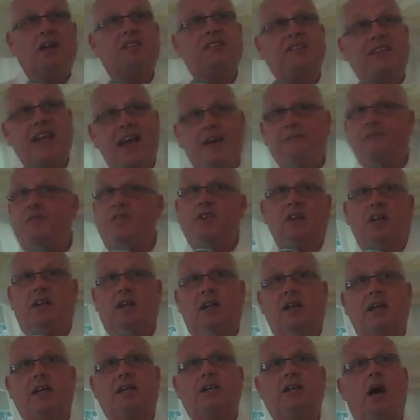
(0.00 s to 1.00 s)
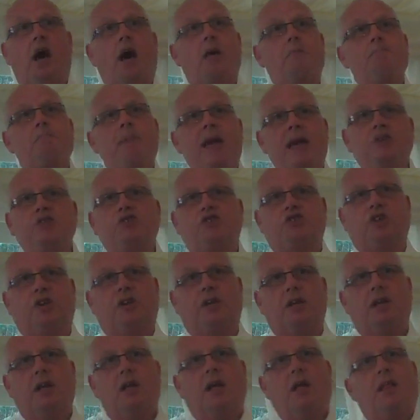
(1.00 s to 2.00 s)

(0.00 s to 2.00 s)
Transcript: I definitely can't mention